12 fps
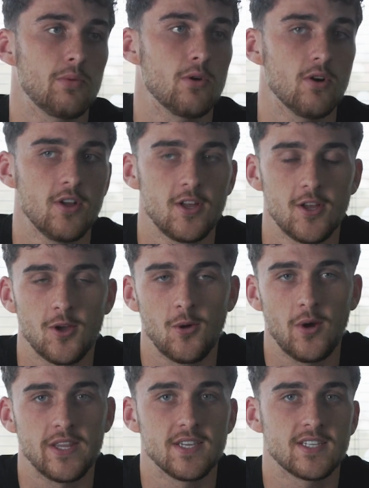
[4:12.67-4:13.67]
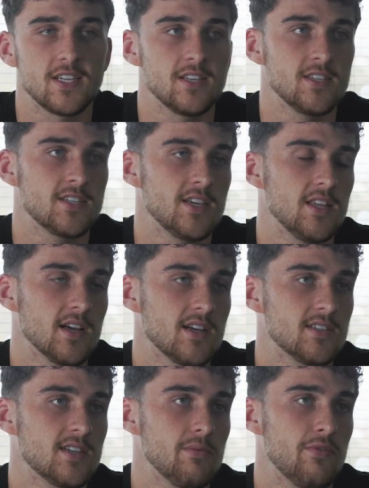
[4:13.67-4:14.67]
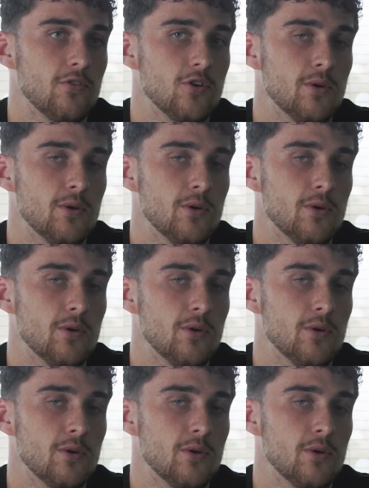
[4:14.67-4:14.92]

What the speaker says: But when you see, as I say before,